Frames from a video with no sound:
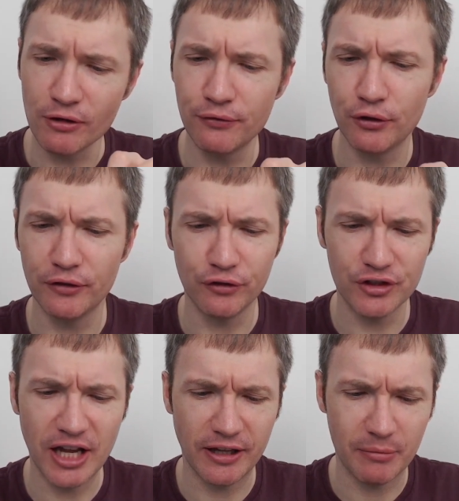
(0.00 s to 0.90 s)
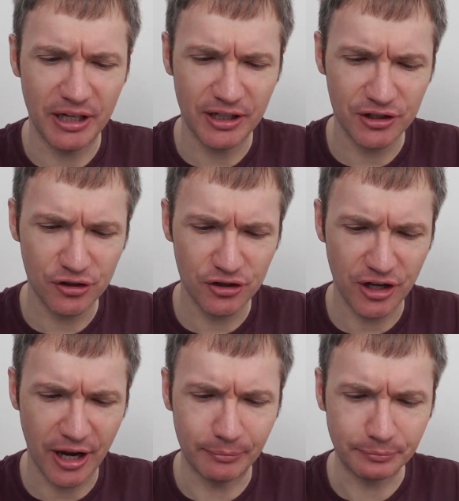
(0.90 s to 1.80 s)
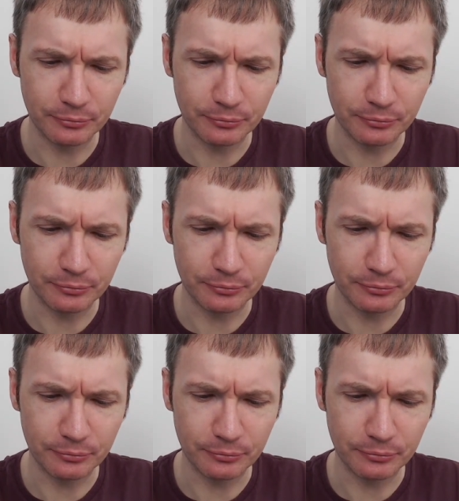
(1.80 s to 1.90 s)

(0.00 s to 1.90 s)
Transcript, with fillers: full of Nutella. I mean, it's just yeah,